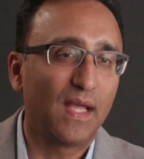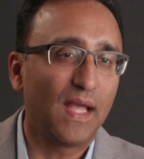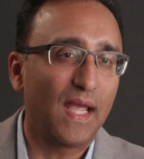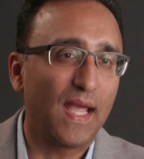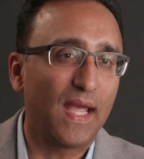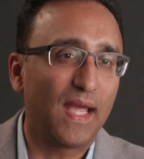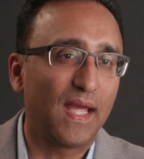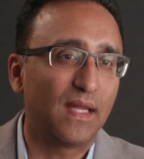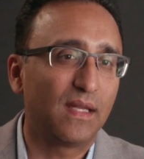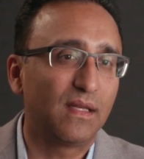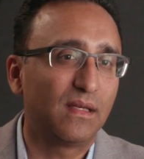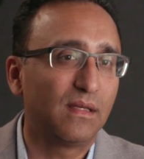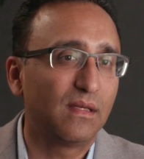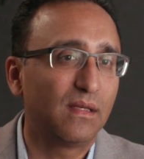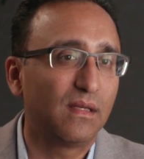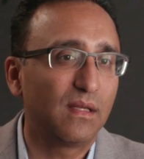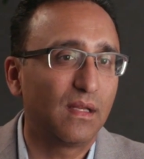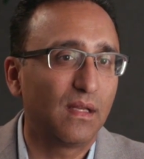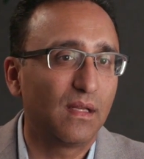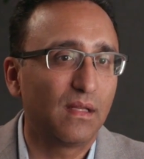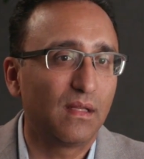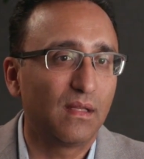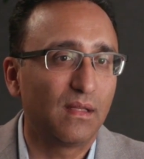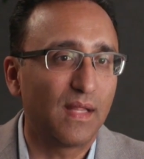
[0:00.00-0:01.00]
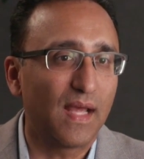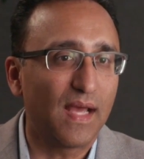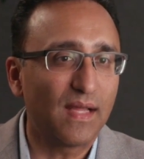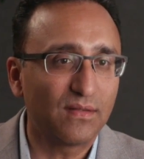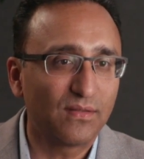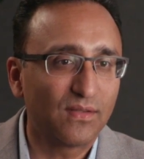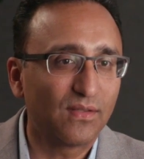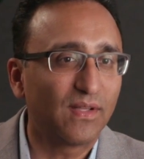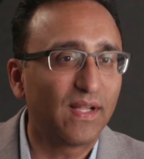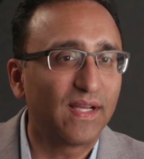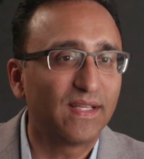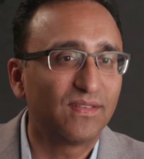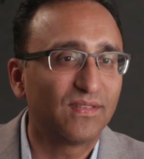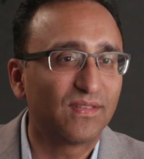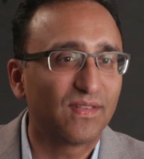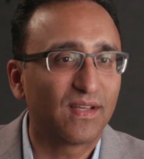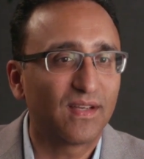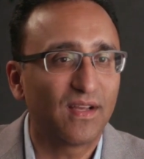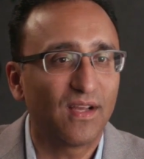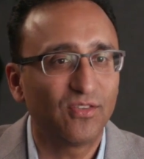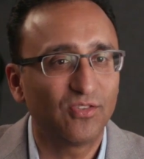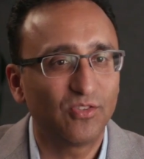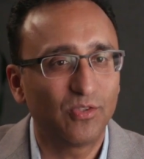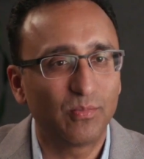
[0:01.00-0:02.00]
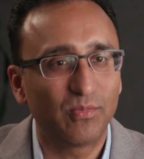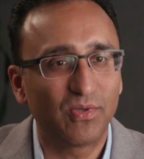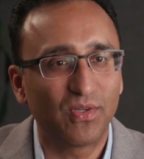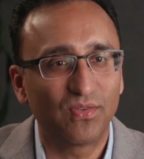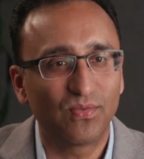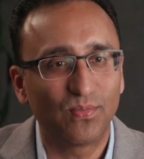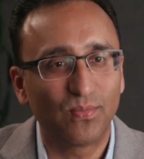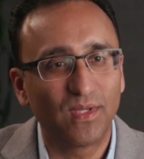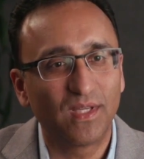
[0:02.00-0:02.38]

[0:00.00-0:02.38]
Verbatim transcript: And that delights the customers.